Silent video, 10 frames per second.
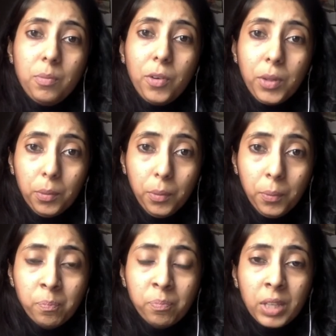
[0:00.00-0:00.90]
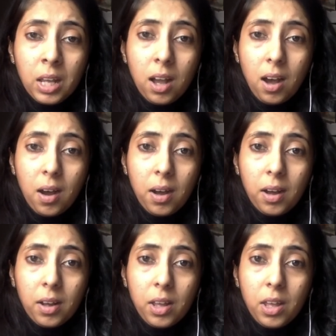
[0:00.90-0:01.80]
for you,
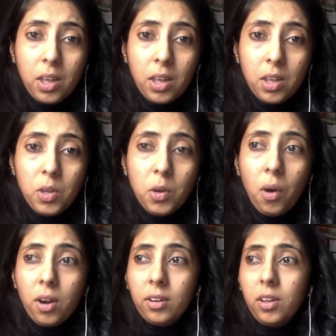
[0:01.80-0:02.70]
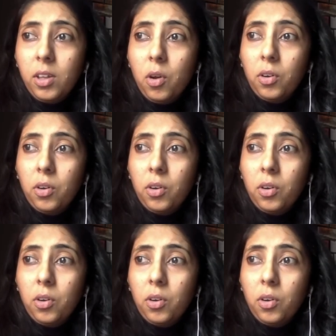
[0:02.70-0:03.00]
you're